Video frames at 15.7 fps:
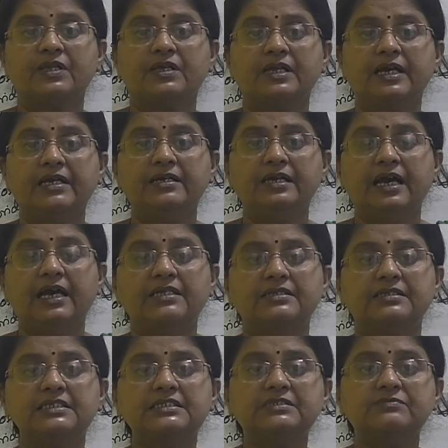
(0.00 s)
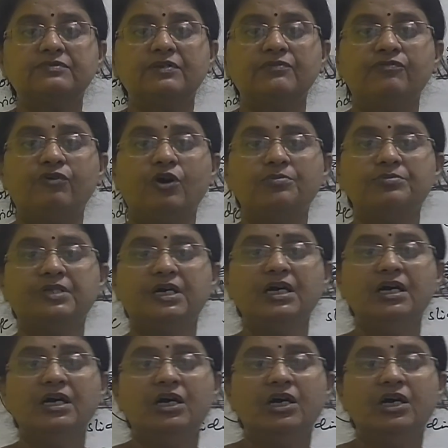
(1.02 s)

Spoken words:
right? And this will form the